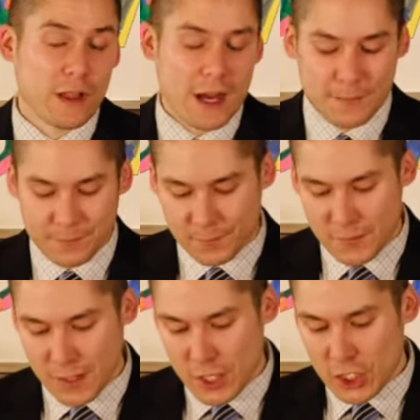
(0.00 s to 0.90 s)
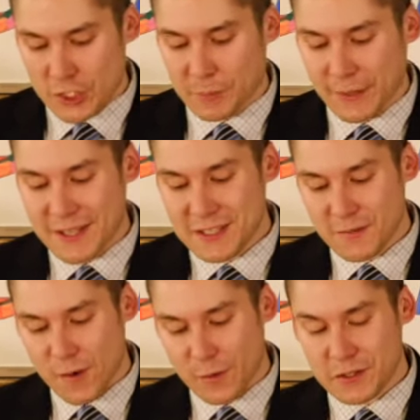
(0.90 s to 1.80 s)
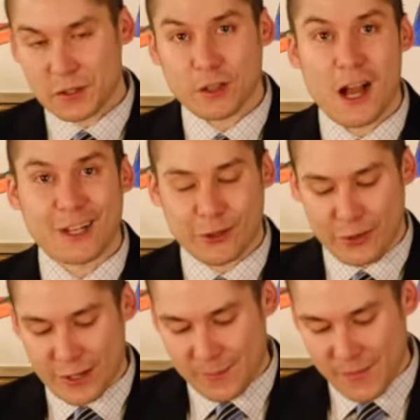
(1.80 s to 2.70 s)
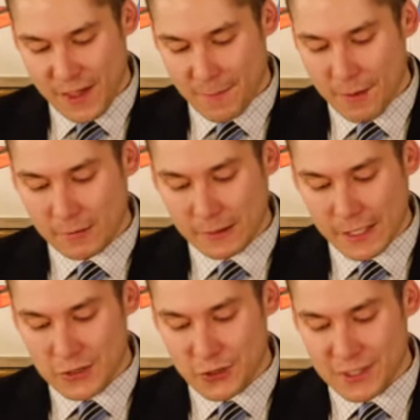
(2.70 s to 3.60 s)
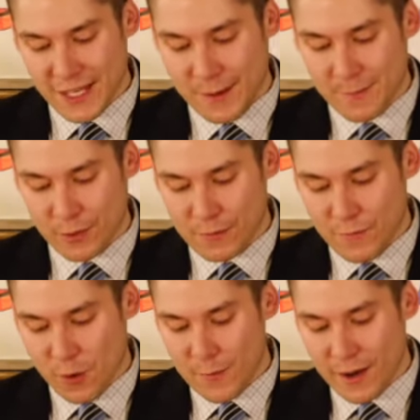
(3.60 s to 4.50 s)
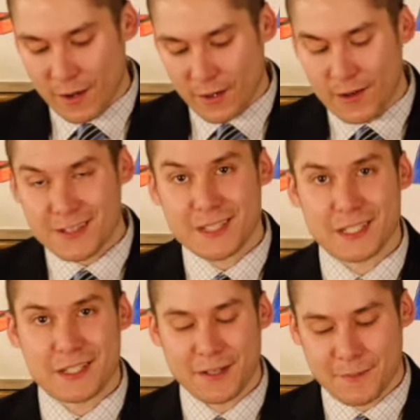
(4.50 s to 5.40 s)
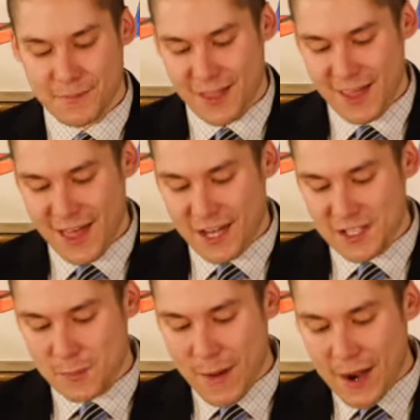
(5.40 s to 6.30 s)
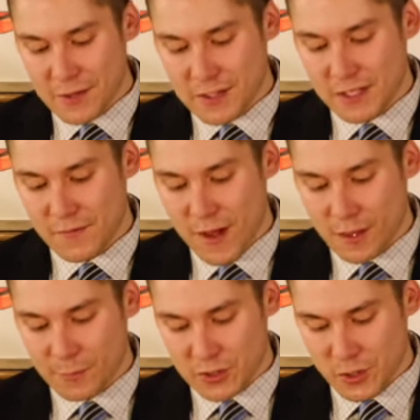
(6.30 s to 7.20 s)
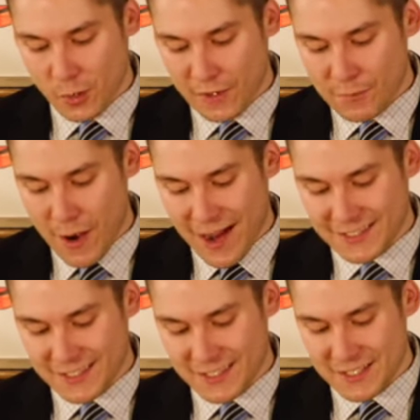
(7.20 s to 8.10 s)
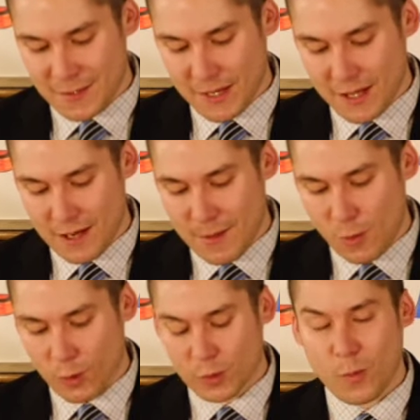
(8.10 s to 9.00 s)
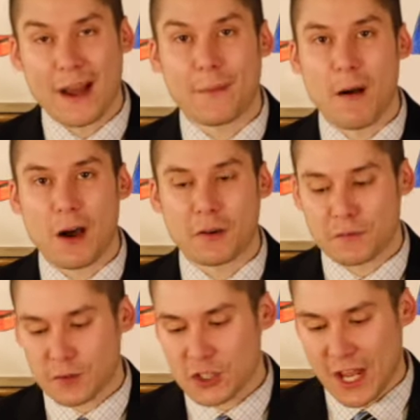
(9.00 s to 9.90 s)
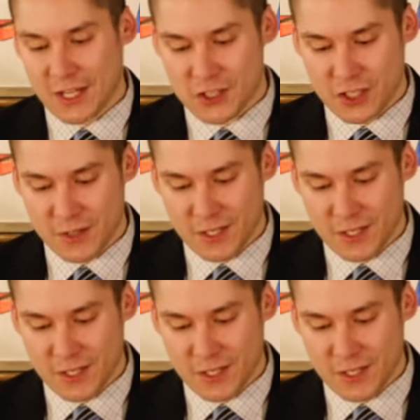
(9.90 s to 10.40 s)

Law. She plans to focus her law career in public interest aimed at reforming our current system and inspires to develop restorative practices to become a worldwide model for change.